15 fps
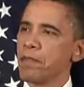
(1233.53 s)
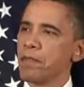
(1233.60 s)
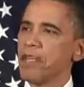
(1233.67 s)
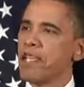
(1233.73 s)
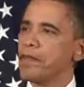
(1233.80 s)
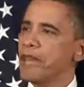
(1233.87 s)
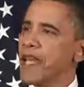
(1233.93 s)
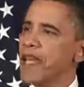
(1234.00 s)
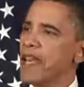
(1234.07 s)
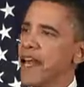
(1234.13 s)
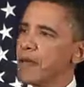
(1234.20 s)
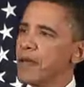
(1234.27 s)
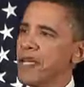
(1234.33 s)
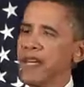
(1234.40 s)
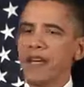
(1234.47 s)
These may
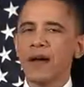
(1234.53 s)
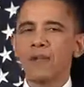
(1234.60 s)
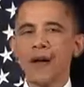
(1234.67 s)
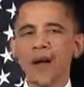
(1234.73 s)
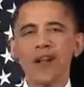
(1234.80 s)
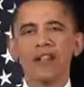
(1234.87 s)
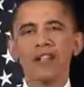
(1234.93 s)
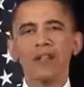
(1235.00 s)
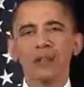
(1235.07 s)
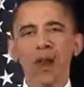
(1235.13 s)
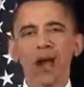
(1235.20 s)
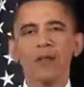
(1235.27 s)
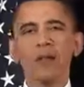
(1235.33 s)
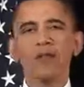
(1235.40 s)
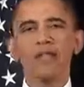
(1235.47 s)
not be America's
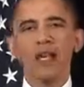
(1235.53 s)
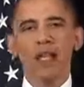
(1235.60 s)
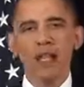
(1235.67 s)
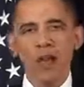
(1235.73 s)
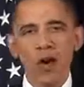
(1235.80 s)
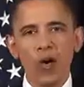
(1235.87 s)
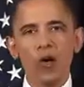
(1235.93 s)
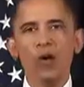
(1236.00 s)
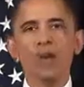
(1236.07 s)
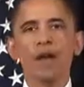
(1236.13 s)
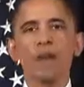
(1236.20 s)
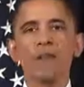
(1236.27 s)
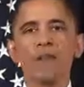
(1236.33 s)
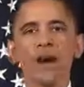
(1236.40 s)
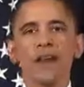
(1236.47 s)
problems alone,
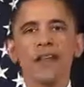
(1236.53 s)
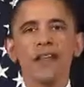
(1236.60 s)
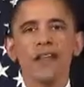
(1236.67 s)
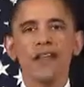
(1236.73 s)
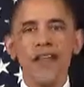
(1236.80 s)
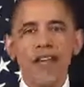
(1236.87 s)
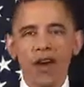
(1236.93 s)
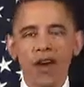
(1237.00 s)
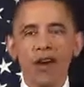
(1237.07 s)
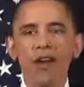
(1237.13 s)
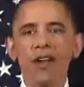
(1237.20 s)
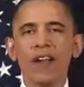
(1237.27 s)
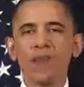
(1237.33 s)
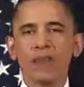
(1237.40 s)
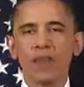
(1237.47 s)
but they
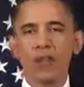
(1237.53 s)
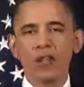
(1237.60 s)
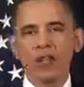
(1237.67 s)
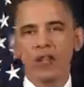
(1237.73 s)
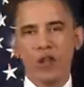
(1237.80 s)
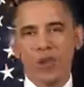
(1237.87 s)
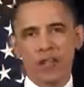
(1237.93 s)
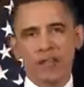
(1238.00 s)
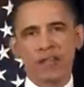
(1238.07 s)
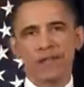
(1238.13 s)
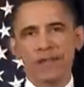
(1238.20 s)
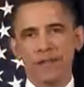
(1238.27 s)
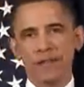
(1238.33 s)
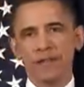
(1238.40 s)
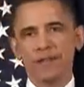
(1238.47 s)
are important to us.
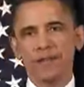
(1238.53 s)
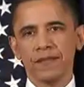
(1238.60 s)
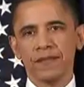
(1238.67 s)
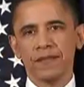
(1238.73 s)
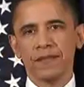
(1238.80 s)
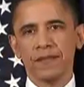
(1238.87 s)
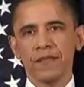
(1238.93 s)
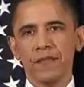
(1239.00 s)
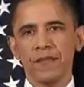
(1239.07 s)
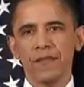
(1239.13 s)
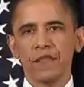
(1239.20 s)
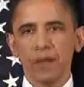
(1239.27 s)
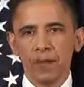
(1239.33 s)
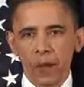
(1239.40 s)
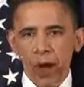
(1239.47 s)

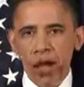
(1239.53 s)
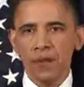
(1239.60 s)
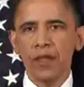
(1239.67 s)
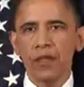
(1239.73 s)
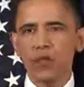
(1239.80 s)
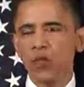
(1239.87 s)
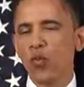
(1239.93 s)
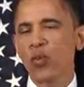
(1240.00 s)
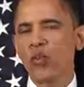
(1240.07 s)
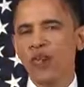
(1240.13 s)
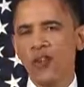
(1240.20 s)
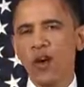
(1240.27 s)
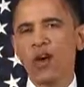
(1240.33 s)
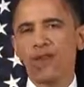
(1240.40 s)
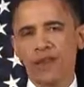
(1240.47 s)
They're problems worth
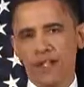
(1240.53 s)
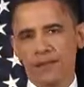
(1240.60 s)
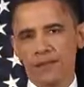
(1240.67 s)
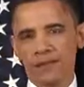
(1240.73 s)
solving.